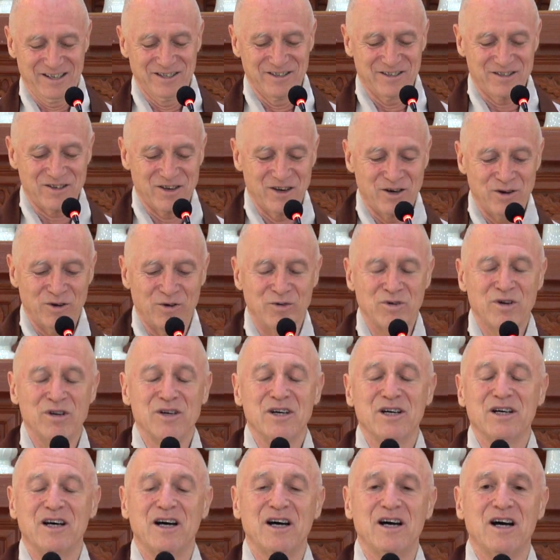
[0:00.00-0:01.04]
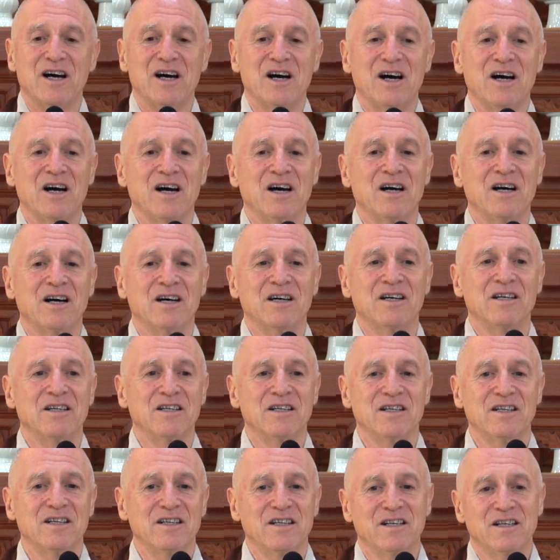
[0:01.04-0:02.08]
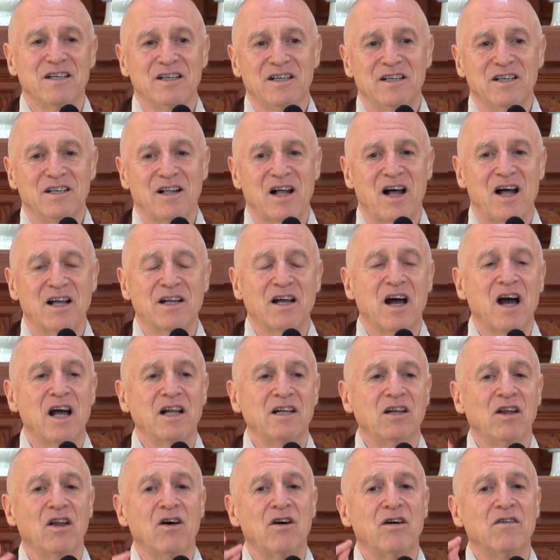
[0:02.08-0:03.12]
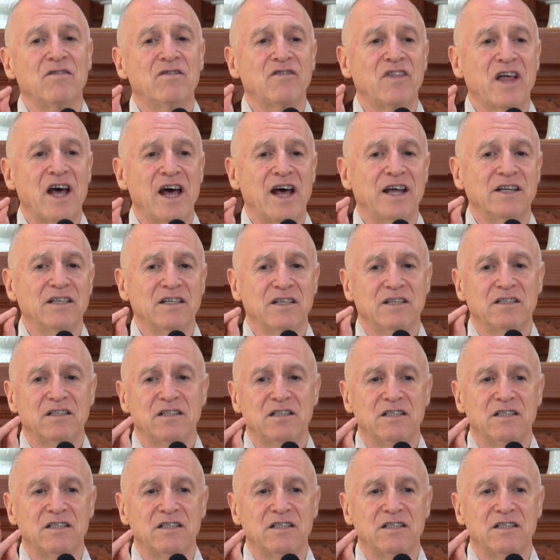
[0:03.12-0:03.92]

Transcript: So I love that